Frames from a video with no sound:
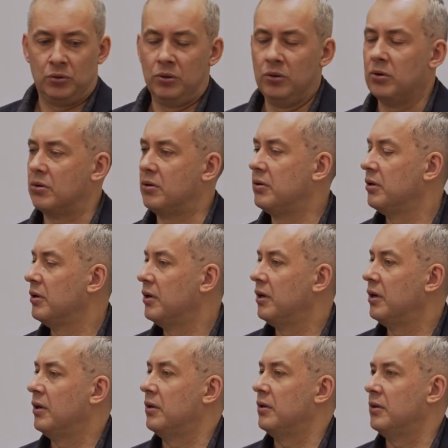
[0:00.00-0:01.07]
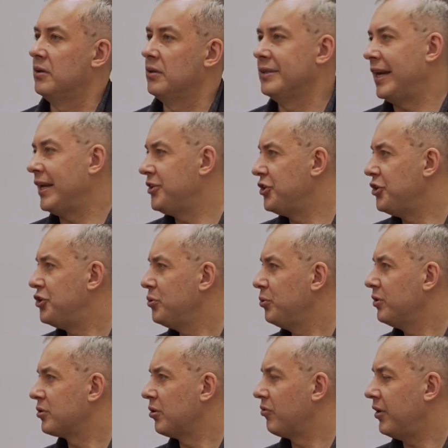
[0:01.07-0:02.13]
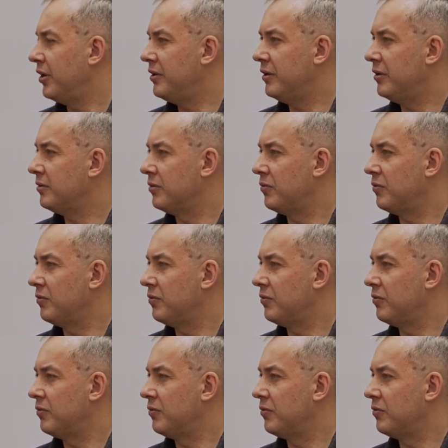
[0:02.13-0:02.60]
look, uh, 92 is already